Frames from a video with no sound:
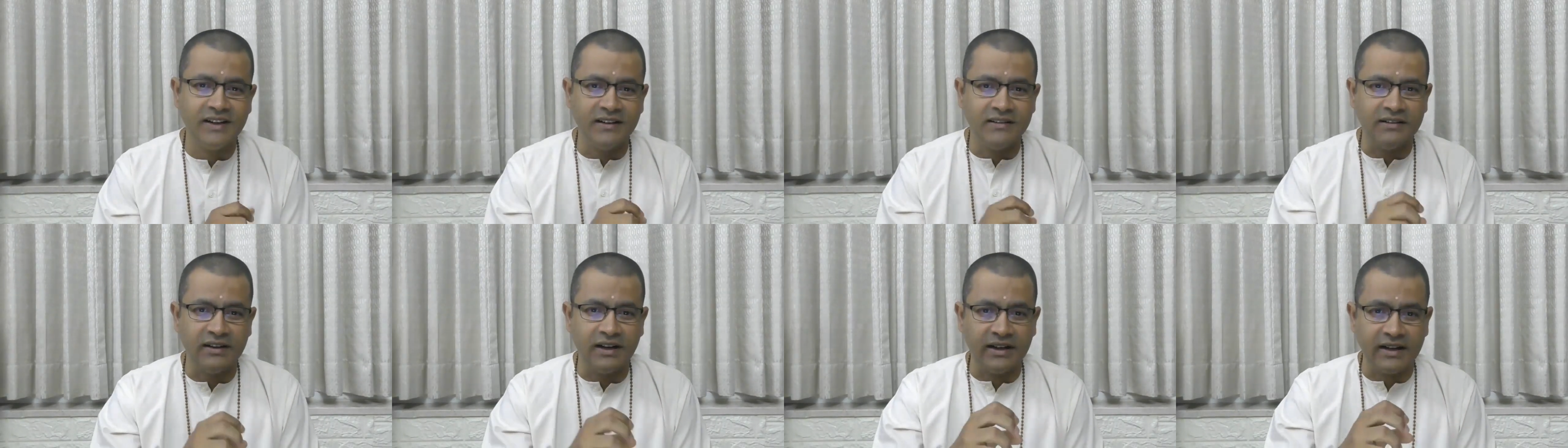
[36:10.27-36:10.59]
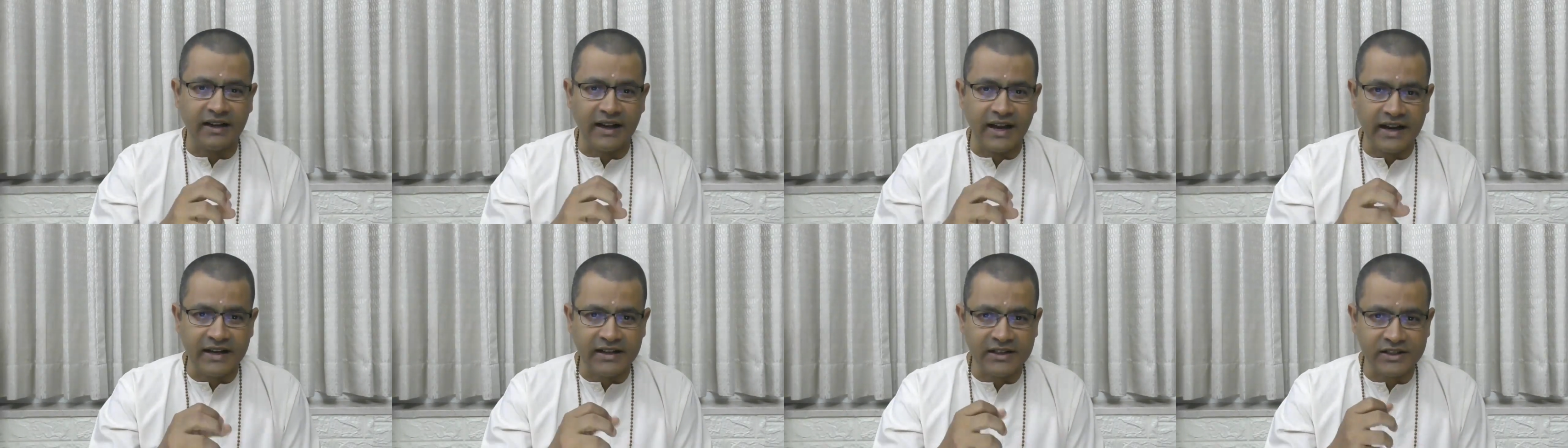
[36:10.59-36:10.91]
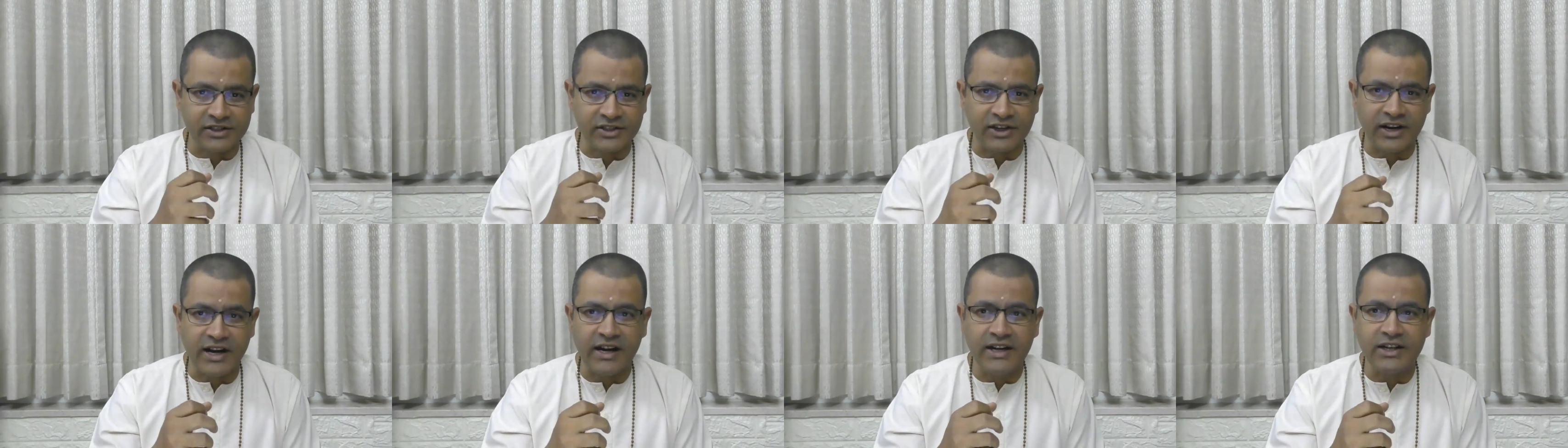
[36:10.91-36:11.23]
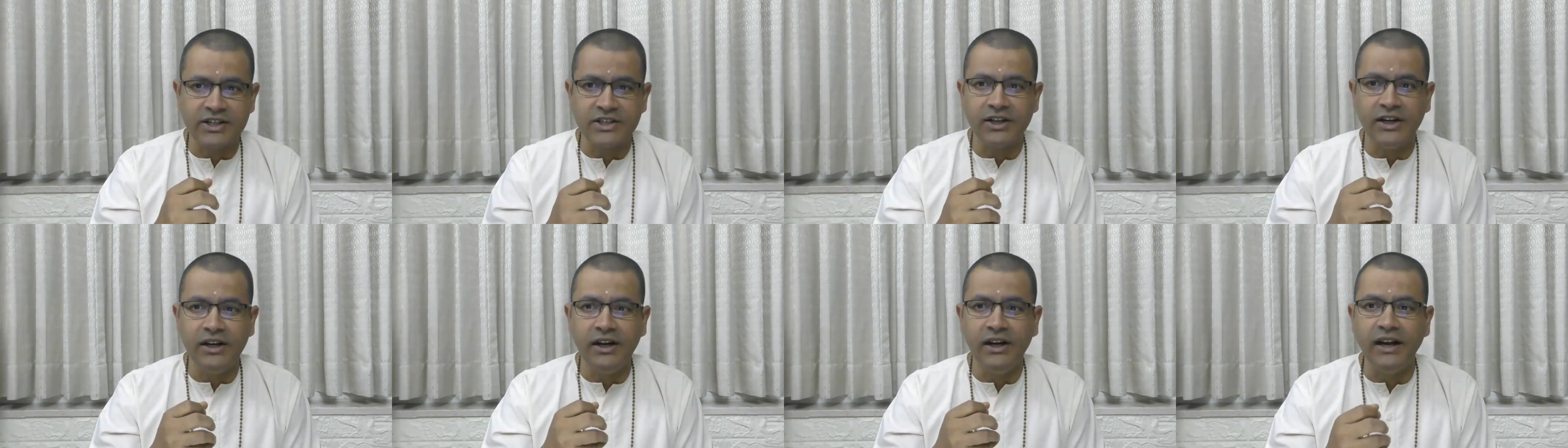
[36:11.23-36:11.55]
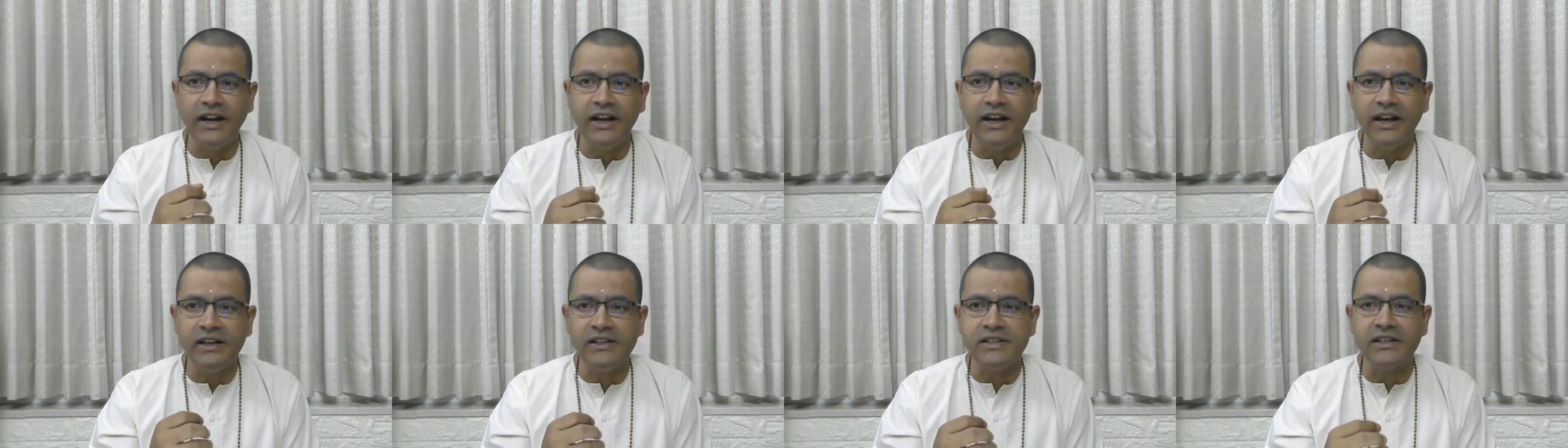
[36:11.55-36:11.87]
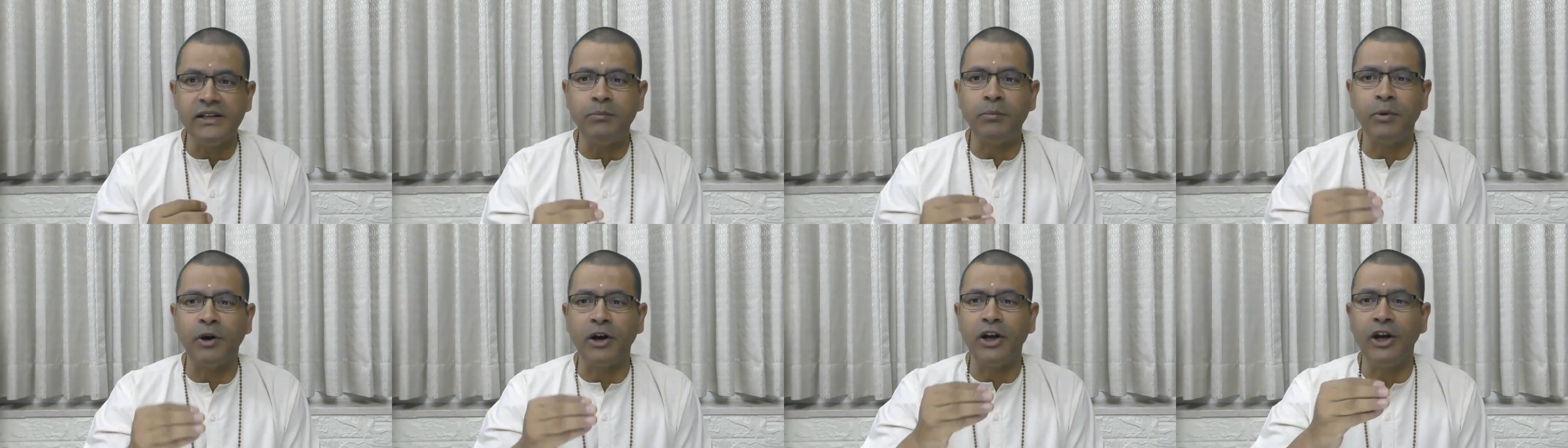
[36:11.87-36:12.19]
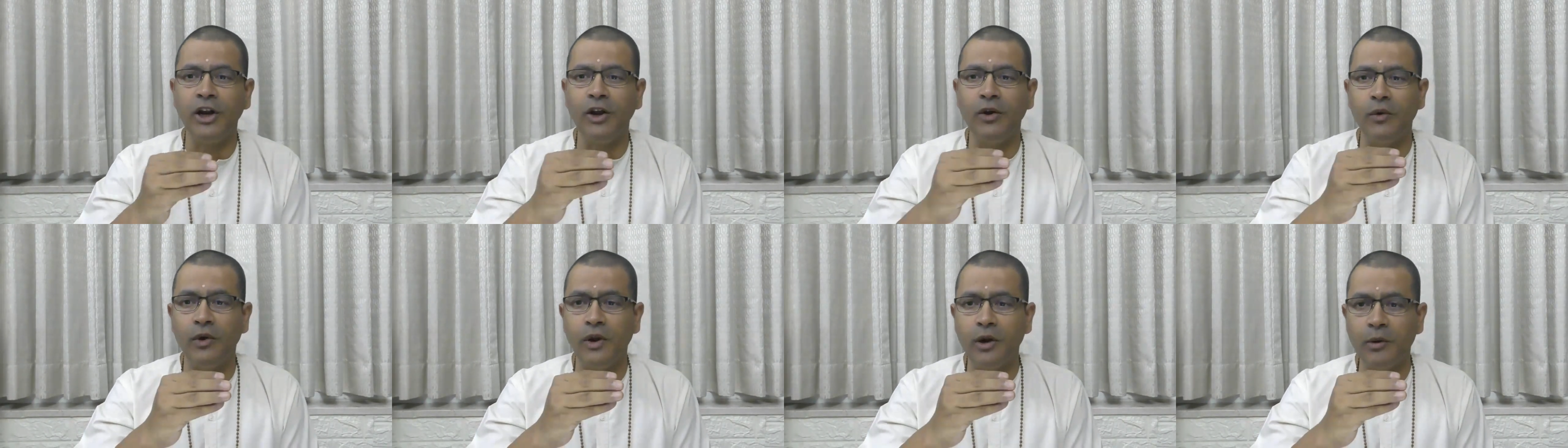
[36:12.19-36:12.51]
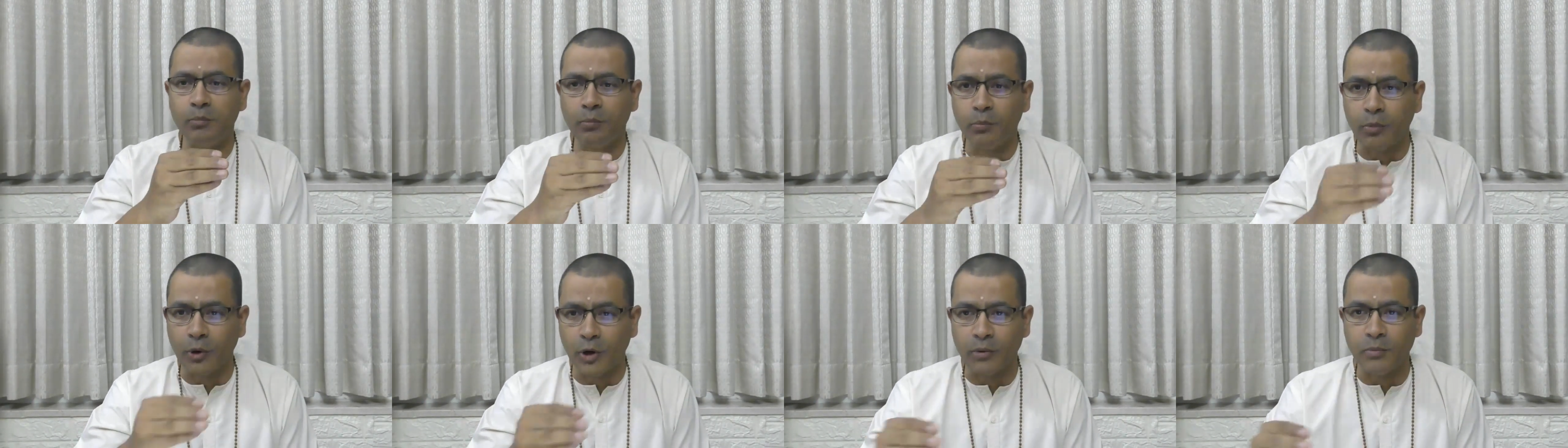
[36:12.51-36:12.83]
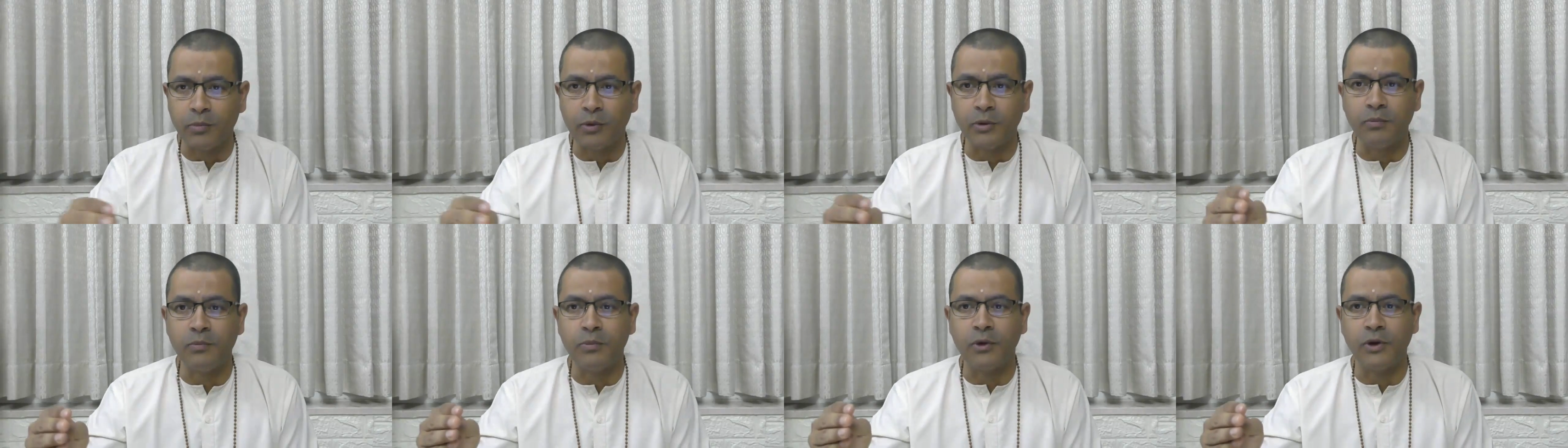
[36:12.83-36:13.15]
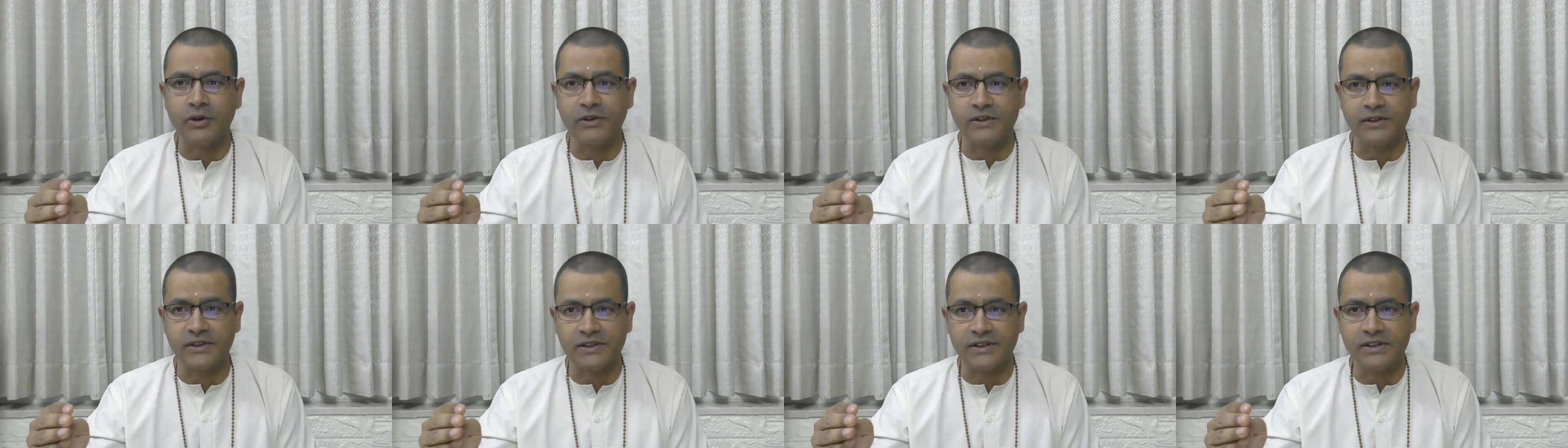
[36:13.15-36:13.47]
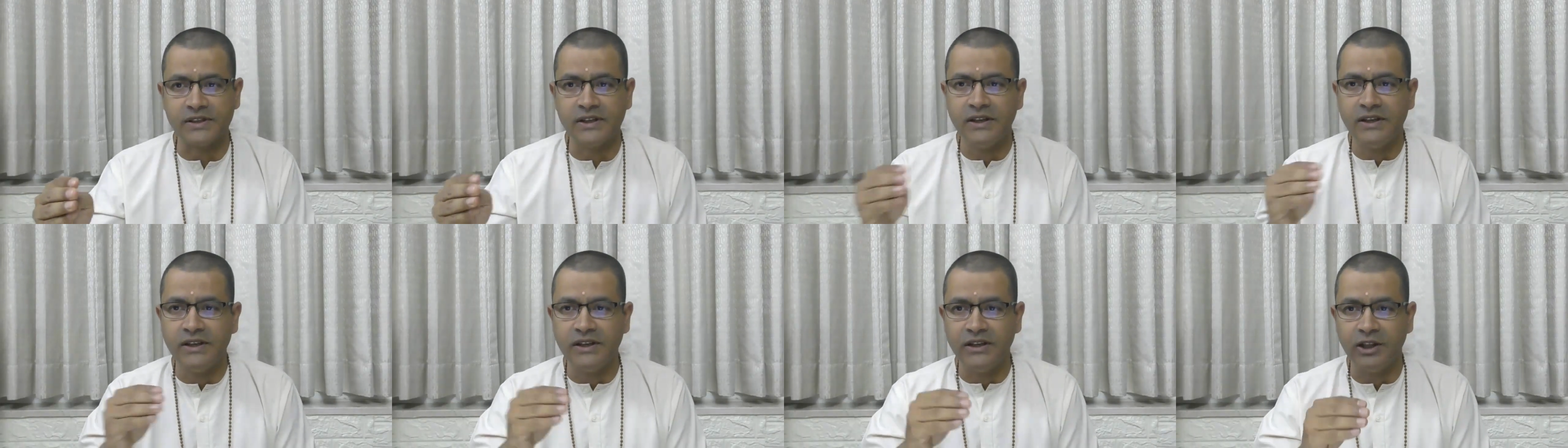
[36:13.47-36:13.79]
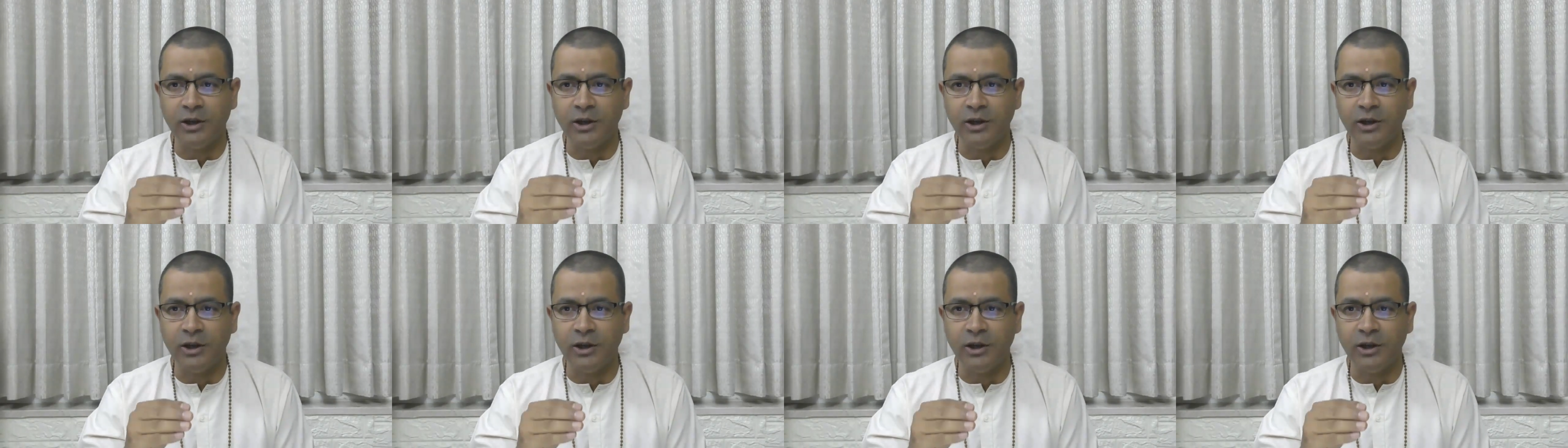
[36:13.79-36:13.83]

That extraction needs a particular proper process.